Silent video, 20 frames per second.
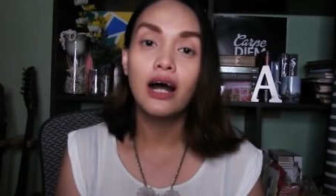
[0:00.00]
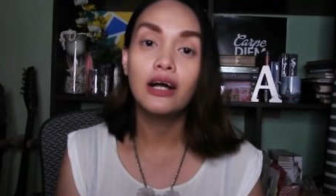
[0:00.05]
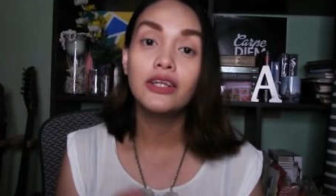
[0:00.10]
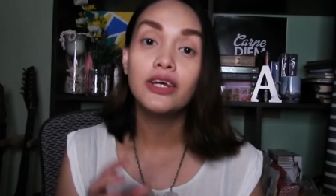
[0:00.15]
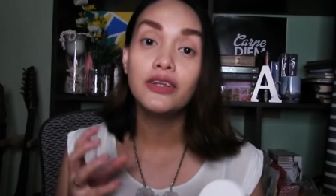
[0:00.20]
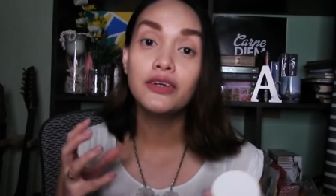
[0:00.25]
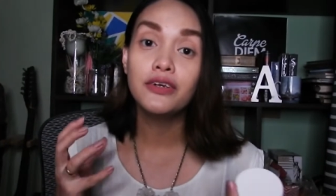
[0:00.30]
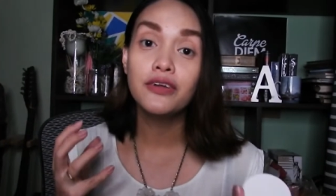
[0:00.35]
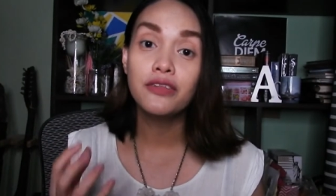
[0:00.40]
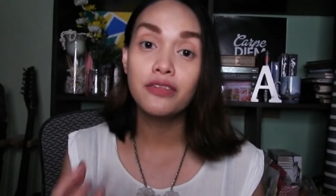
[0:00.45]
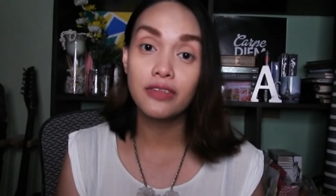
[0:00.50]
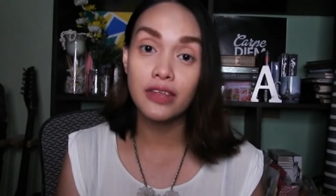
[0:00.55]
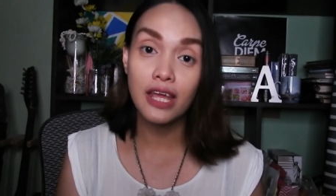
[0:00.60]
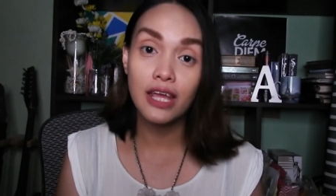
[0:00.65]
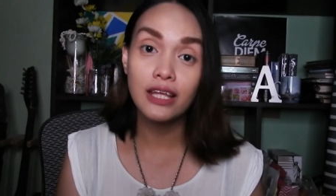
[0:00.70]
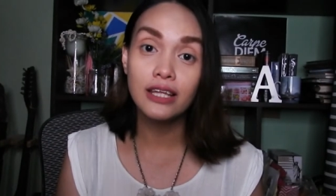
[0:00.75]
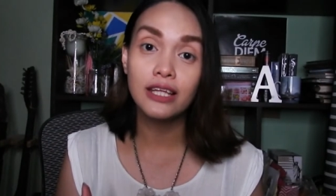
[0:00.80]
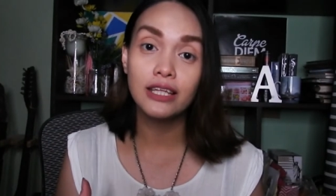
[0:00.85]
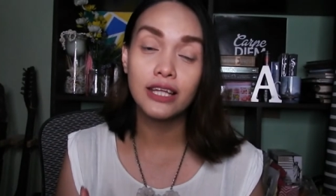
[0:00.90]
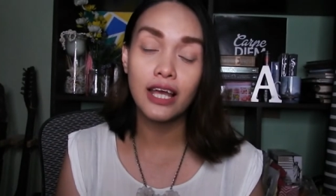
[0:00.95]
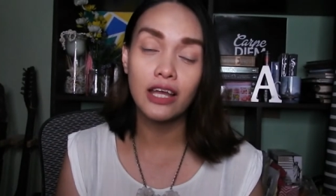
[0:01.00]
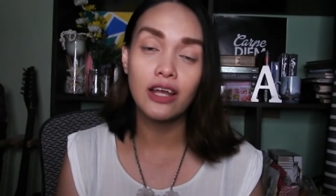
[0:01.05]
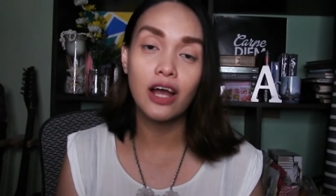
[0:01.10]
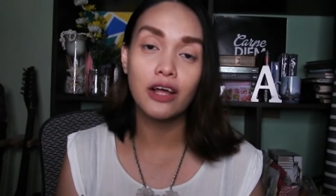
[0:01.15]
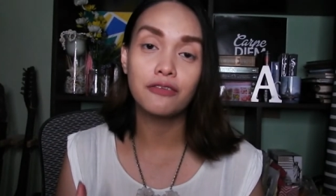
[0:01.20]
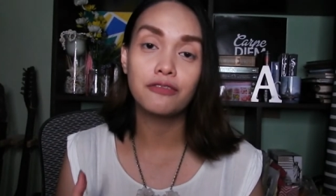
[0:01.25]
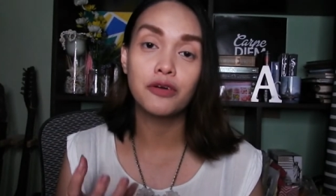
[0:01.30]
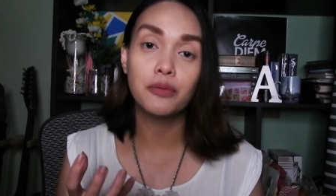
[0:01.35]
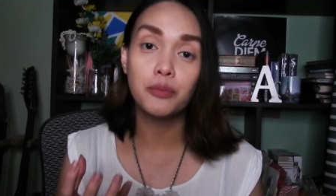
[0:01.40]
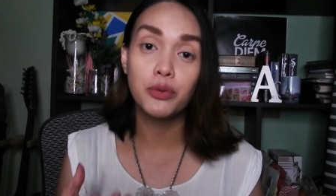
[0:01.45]
Another thing that I
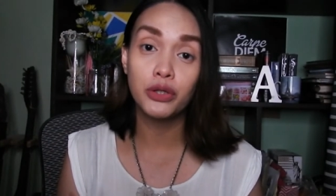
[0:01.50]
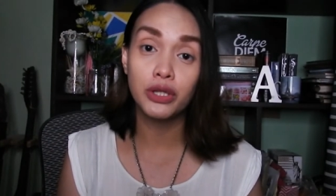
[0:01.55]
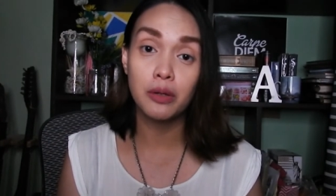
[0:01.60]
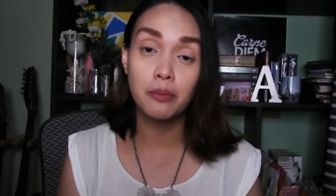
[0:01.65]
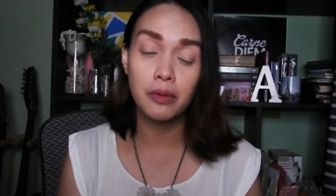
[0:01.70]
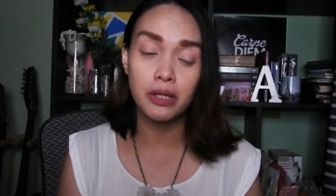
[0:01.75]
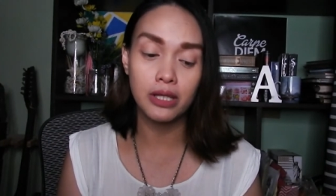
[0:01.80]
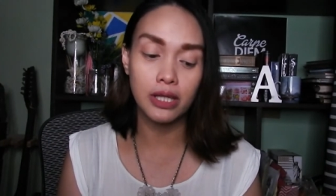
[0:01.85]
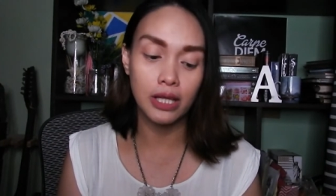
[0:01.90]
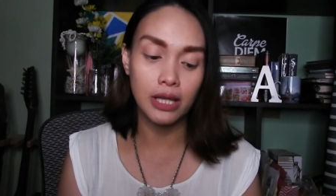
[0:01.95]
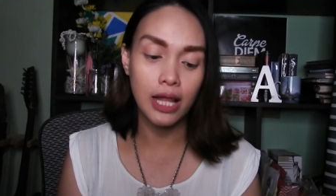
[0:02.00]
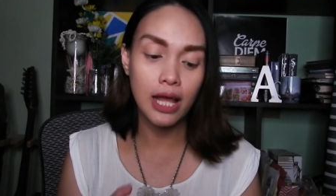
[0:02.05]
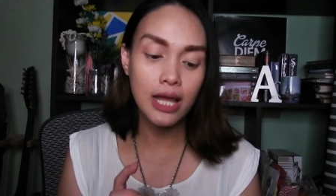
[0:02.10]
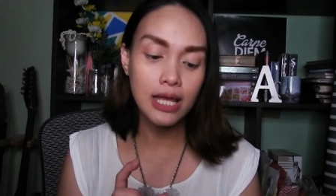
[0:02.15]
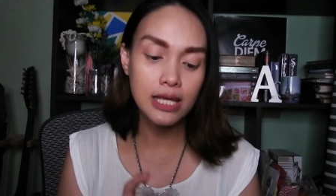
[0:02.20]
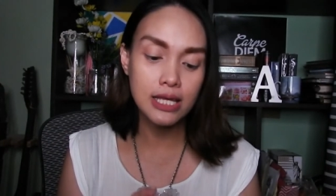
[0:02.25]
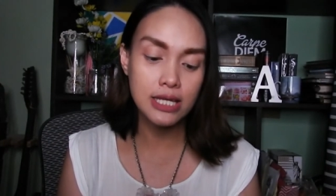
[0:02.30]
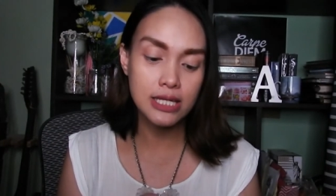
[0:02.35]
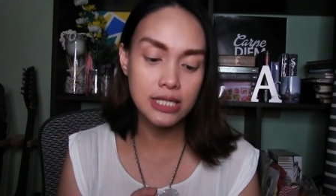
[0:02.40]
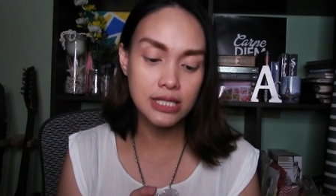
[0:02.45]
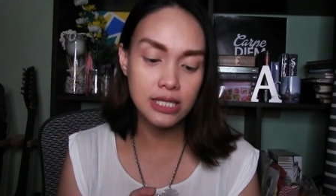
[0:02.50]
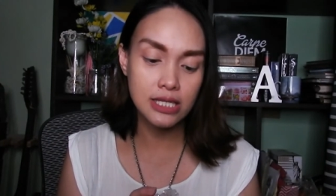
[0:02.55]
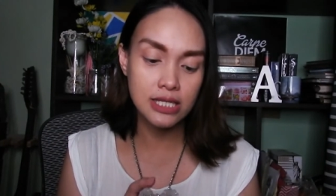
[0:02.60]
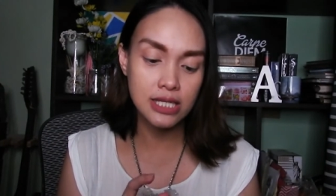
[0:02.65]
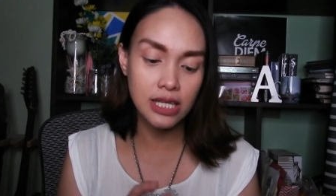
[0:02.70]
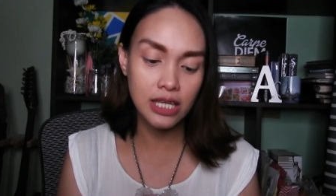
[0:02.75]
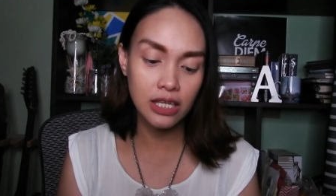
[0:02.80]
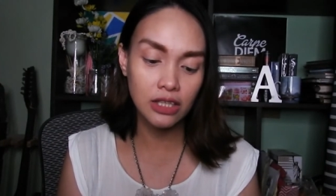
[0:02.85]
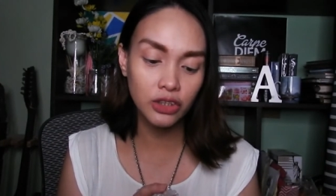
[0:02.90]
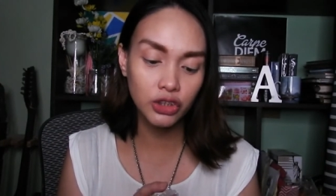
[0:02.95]
got from Beauty Manila is the
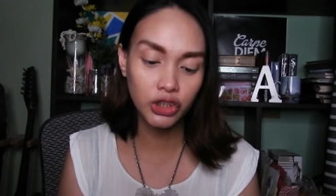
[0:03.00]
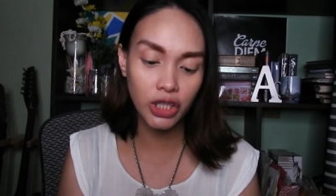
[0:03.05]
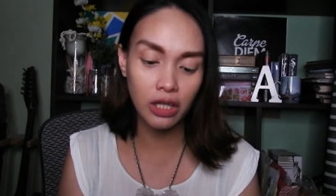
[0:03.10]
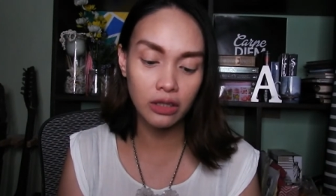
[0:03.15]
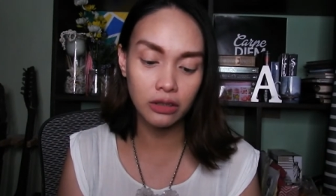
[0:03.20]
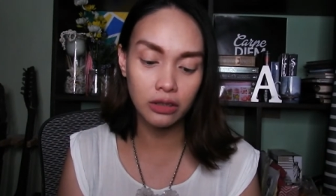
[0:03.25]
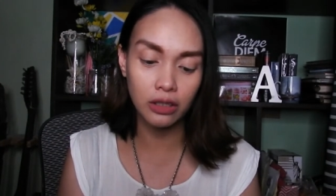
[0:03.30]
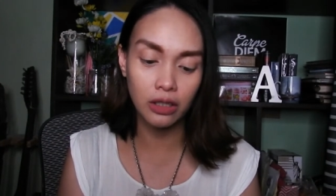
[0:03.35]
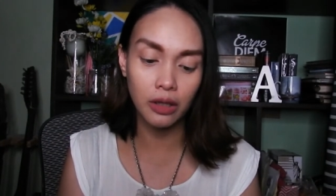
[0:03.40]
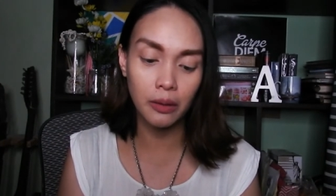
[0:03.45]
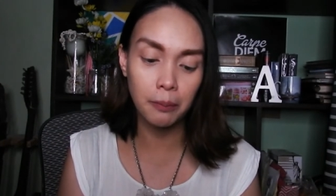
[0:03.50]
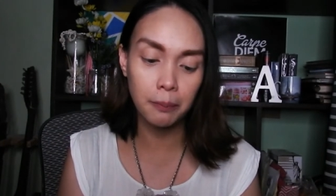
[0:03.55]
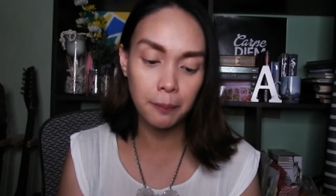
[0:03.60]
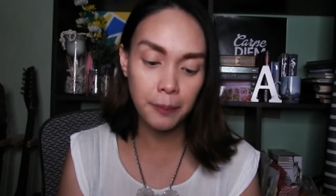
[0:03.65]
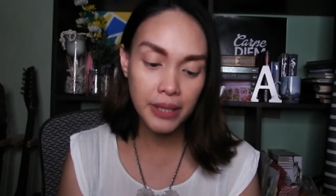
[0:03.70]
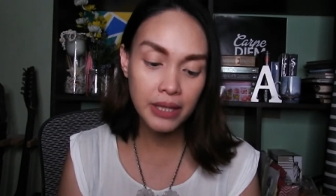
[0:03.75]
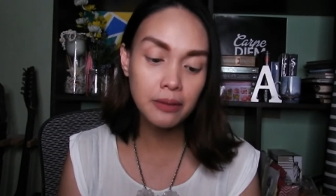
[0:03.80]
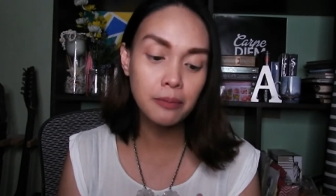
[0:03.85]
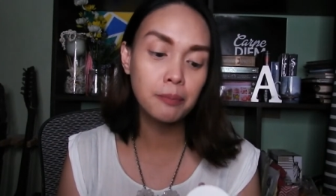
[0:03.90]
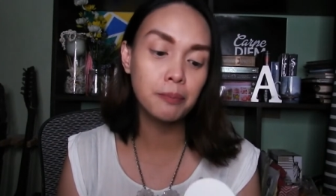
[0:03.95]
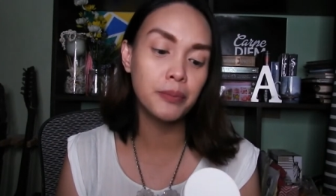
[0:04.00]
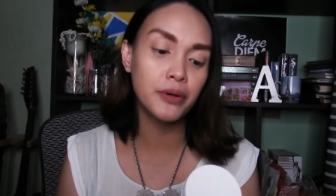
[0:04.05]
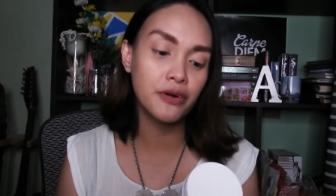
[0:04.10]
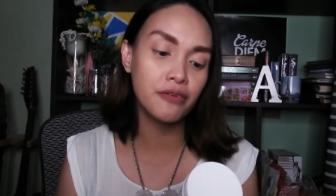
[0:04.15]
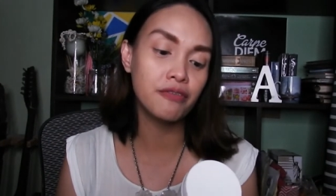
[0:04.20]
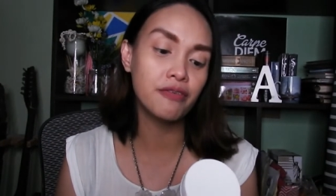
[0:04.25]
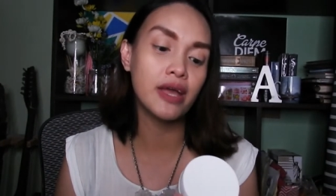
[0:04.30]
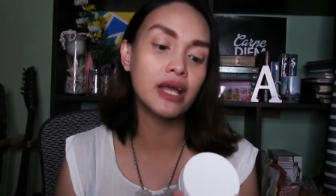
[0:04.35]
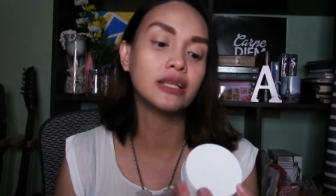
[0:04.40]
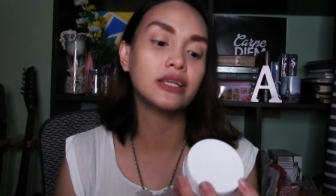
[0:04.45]
Skin Gentle Fit
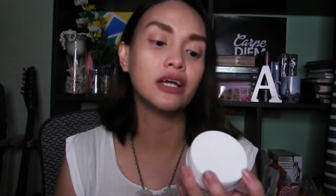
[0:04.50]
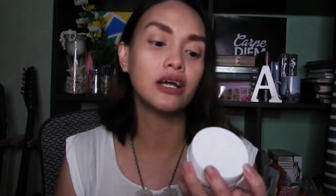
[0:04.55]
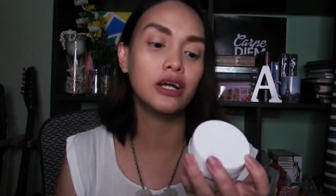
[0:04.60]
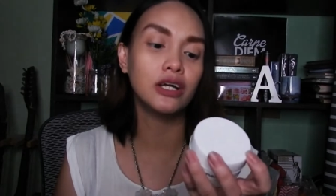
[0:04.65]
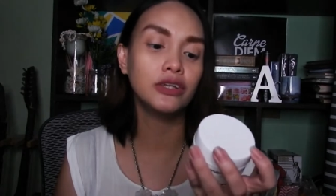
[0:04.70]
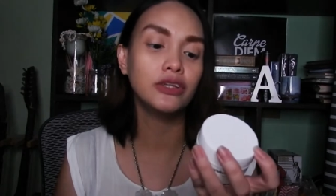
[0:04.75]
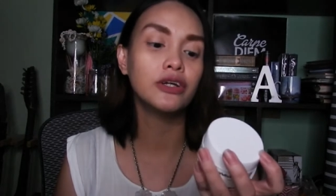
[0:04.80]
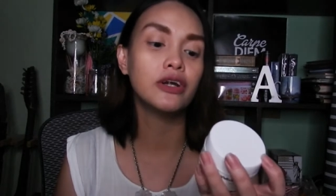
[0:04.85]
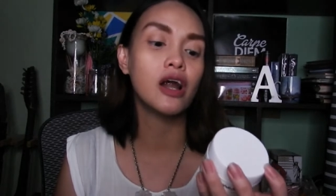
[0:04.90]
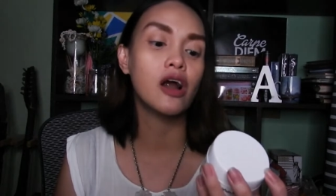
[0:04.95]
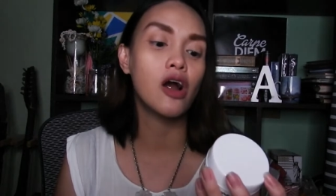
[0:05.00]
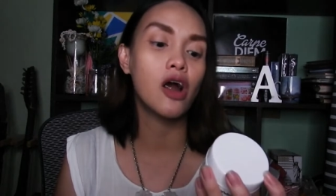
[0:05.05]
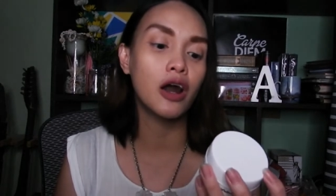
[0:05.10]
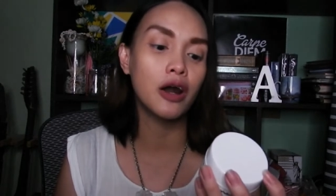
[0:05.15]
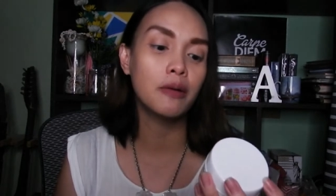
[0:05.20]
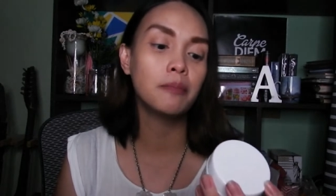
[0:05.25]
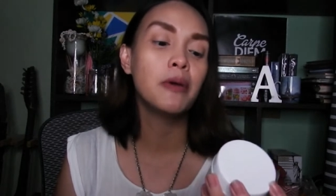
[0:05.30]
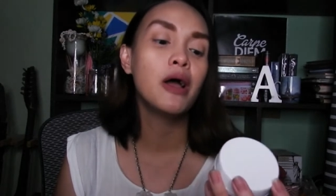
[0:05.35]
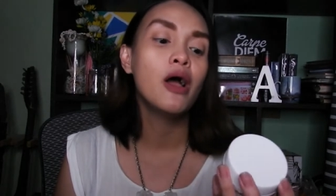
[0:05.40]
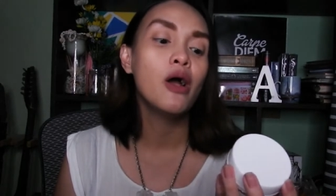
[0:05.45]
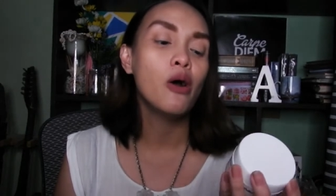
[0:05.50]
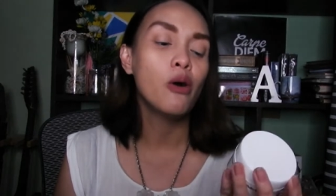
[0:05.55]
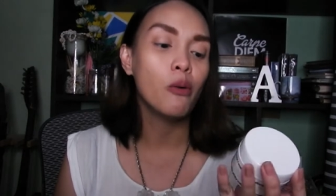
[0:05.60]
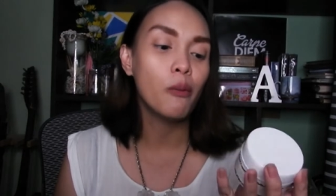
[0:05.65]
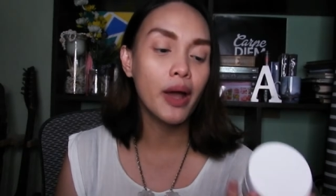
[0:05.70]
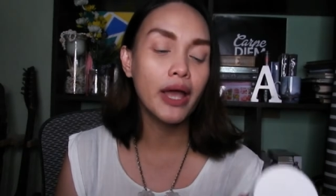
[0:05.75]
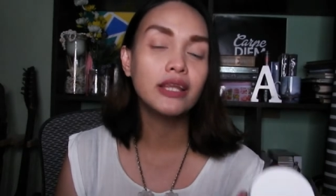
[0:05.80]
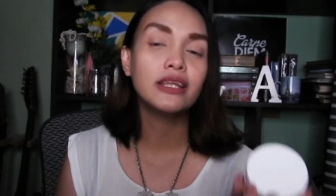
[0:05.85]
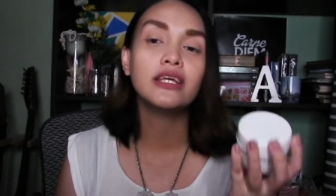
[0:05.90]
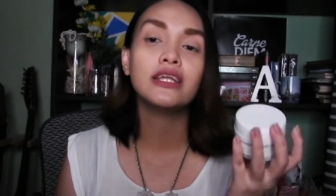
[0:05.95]
Perfect Underarm
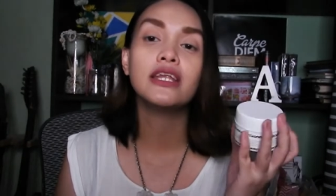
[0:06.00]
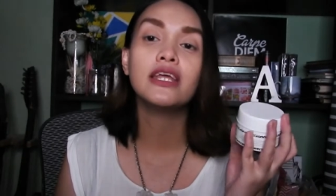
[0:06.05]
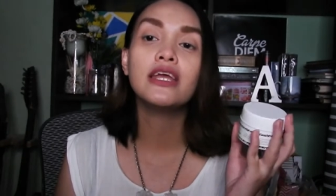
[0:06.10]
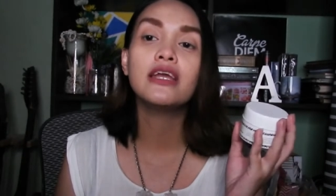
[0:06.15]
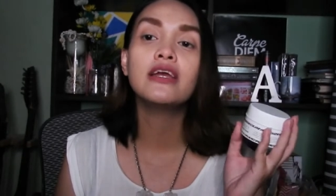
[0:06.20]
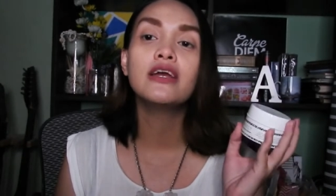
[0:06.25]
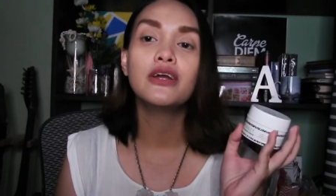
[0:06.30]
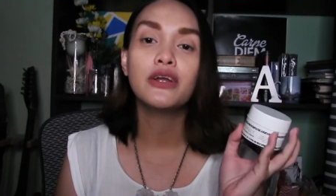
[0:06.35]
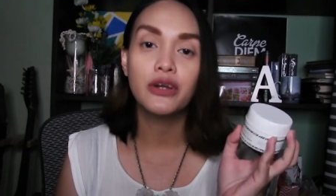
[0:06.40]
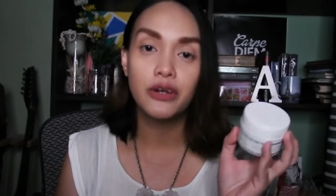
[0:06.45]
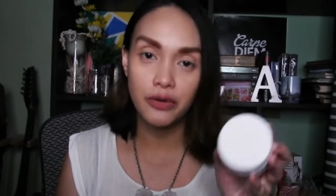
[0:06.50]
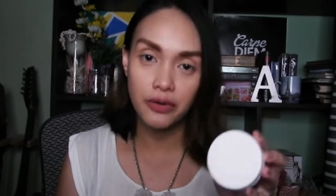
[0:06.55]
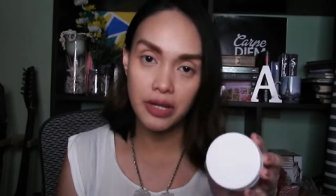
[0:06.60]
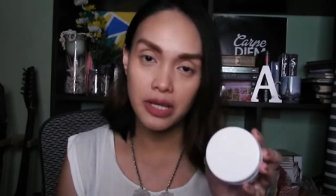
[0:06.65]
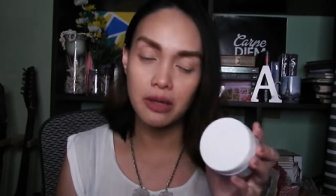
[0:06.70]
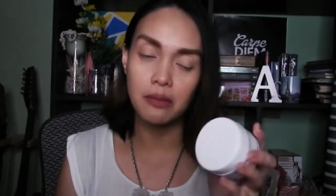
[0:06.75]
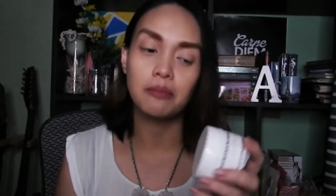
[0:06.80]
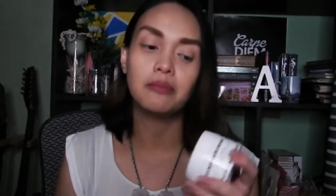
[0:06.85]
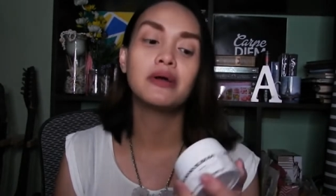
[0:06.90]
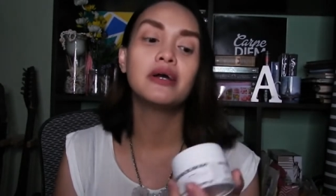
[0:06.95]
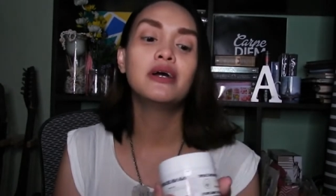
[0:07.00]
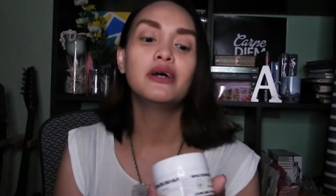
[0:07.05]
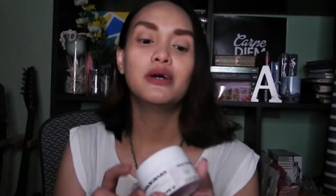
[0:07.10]
Whitening Cream.